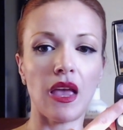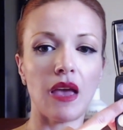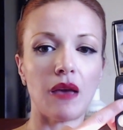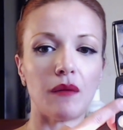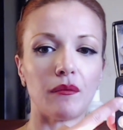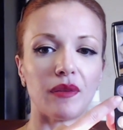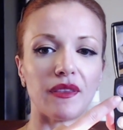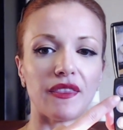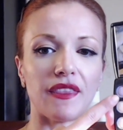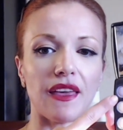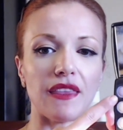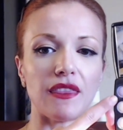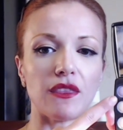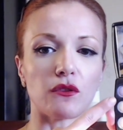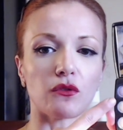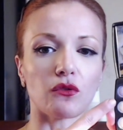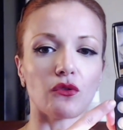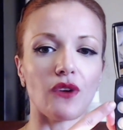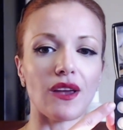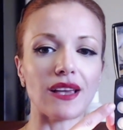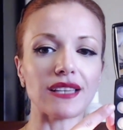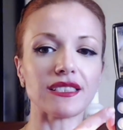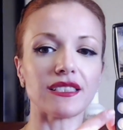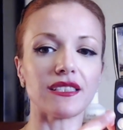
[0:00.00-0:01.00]
but then the
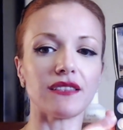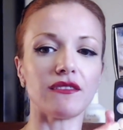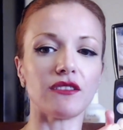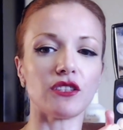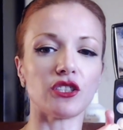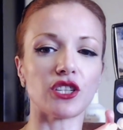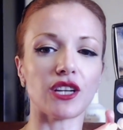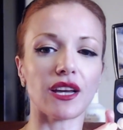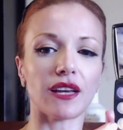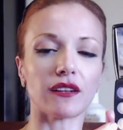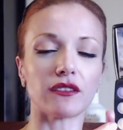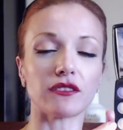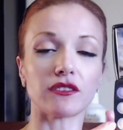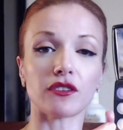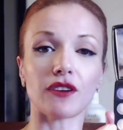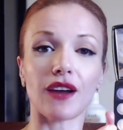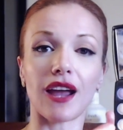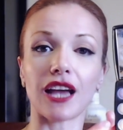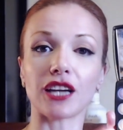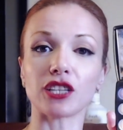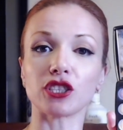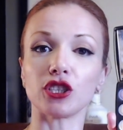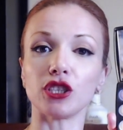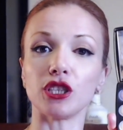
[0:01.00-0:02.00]
rest of the shadows are
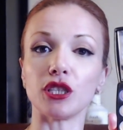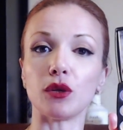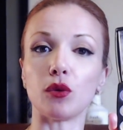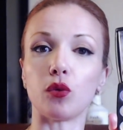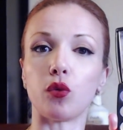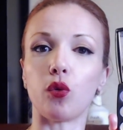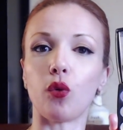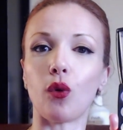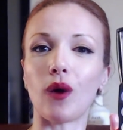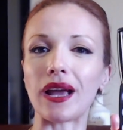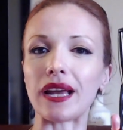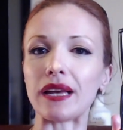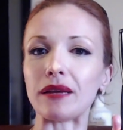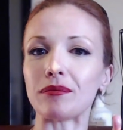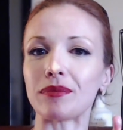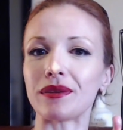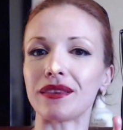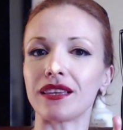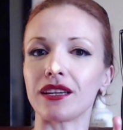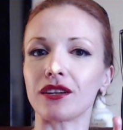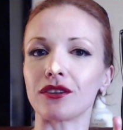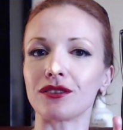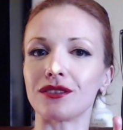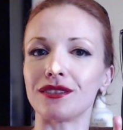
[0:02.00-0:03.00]
actually white, but
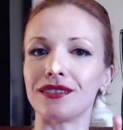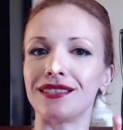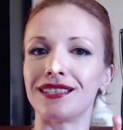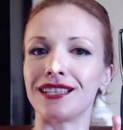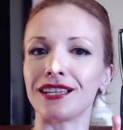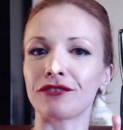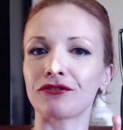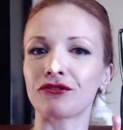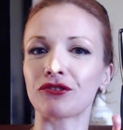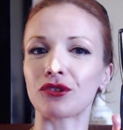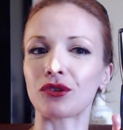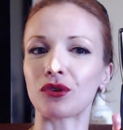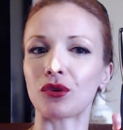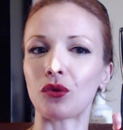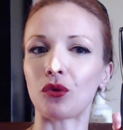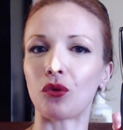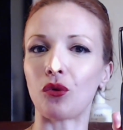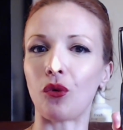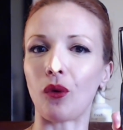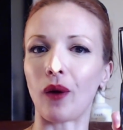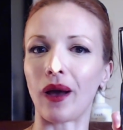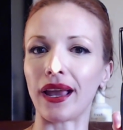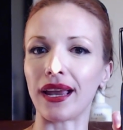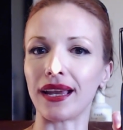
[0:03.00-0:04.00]
they're different
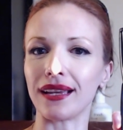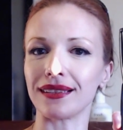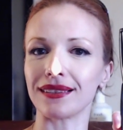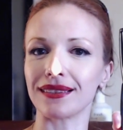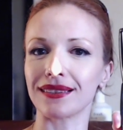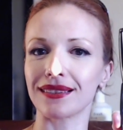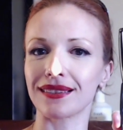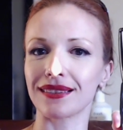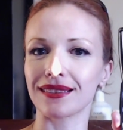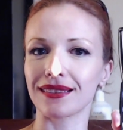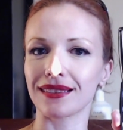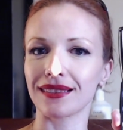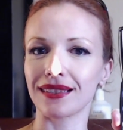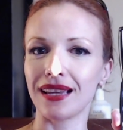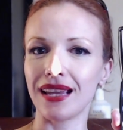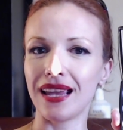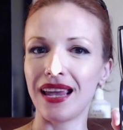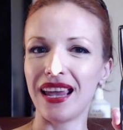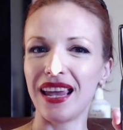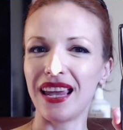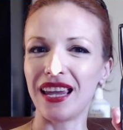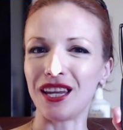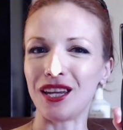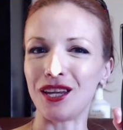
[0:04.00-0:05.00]
whites.
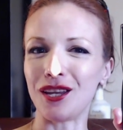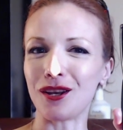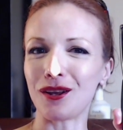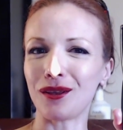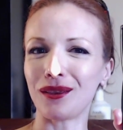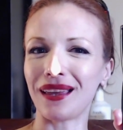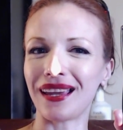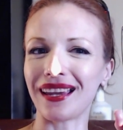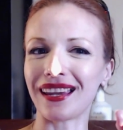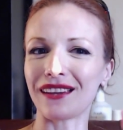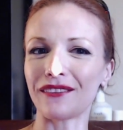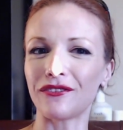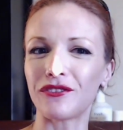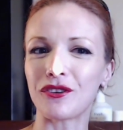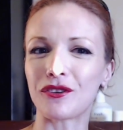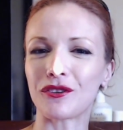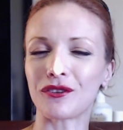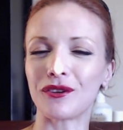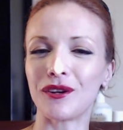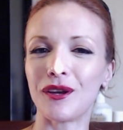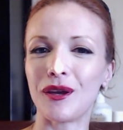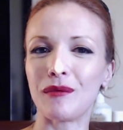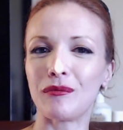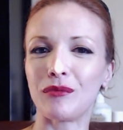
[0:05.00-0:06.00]
Like if
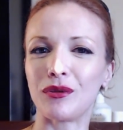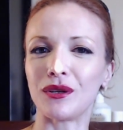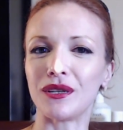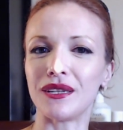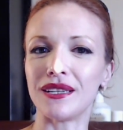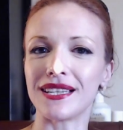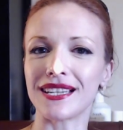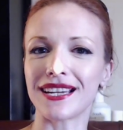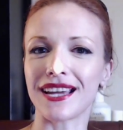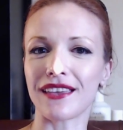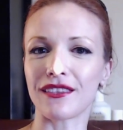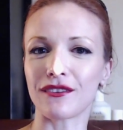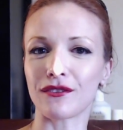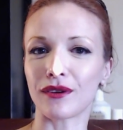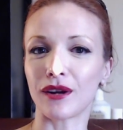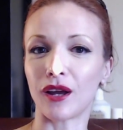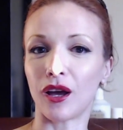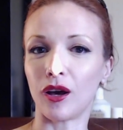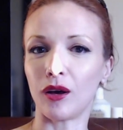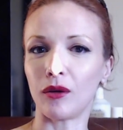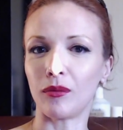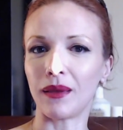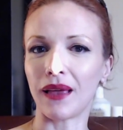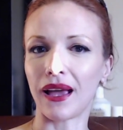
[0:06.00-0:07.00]
you're putting together an
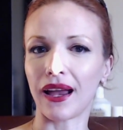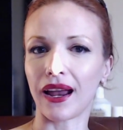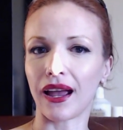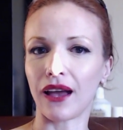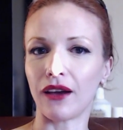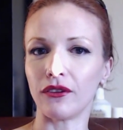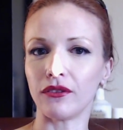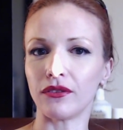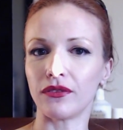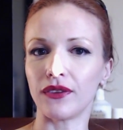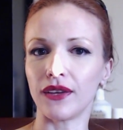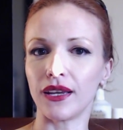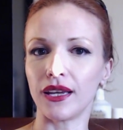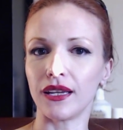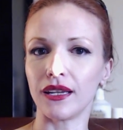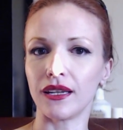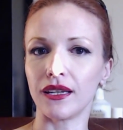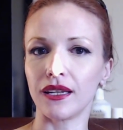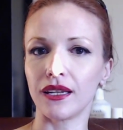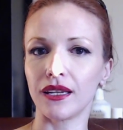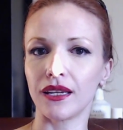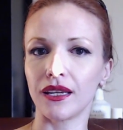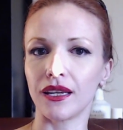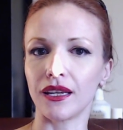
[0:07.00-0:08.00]
all black outfit
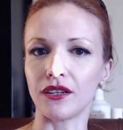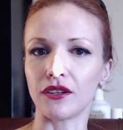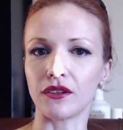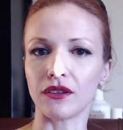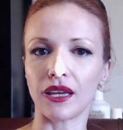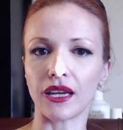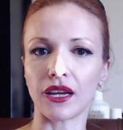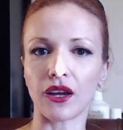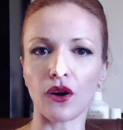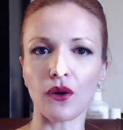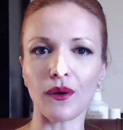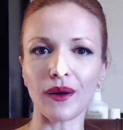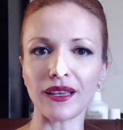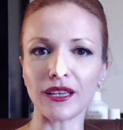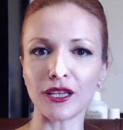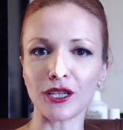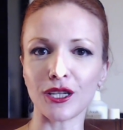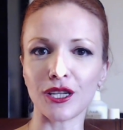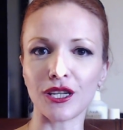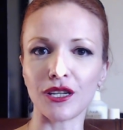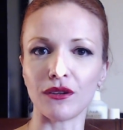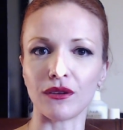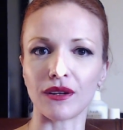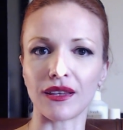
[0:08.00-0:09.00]
and you're like, oh, I look
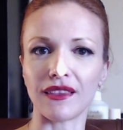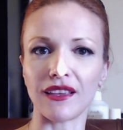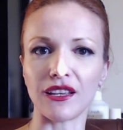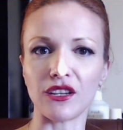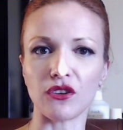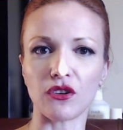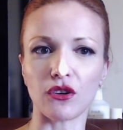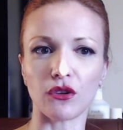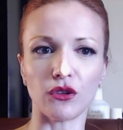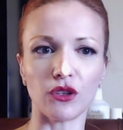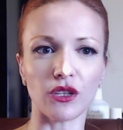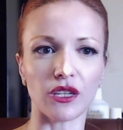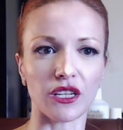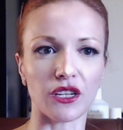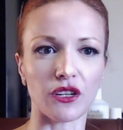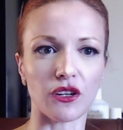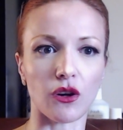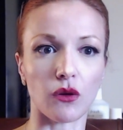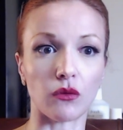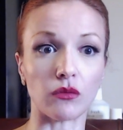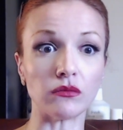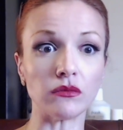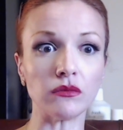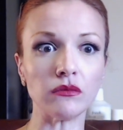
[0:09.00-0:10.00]
cute. And then you go look and you
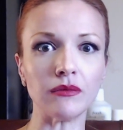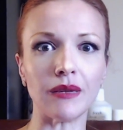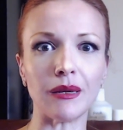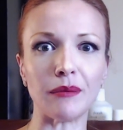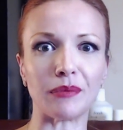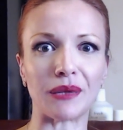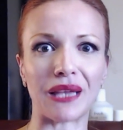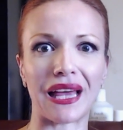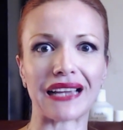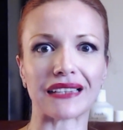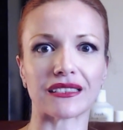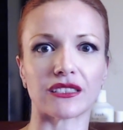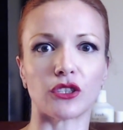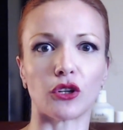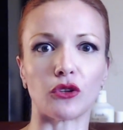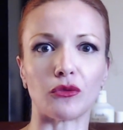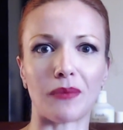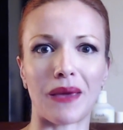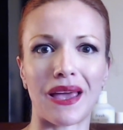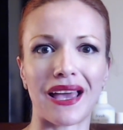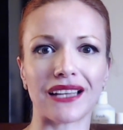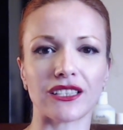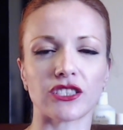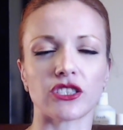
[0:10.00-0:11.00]
go, my blacks don't
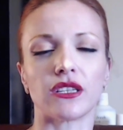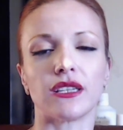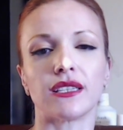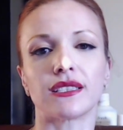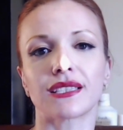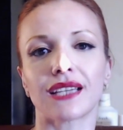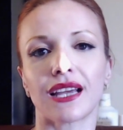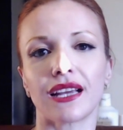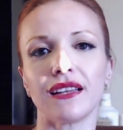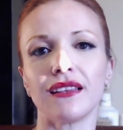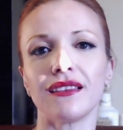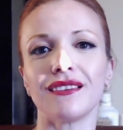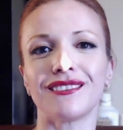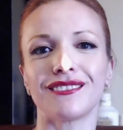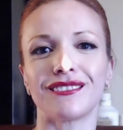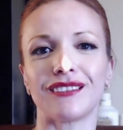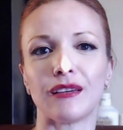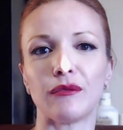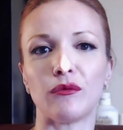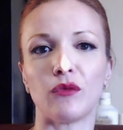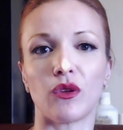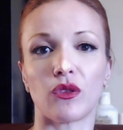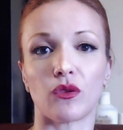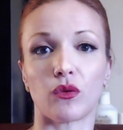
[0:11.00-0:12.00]
match. It's kind of the
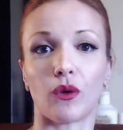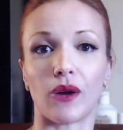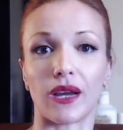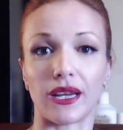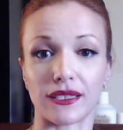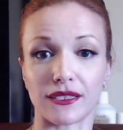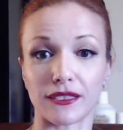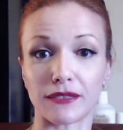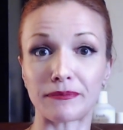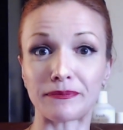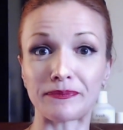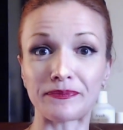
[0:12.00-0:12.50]
same with whites.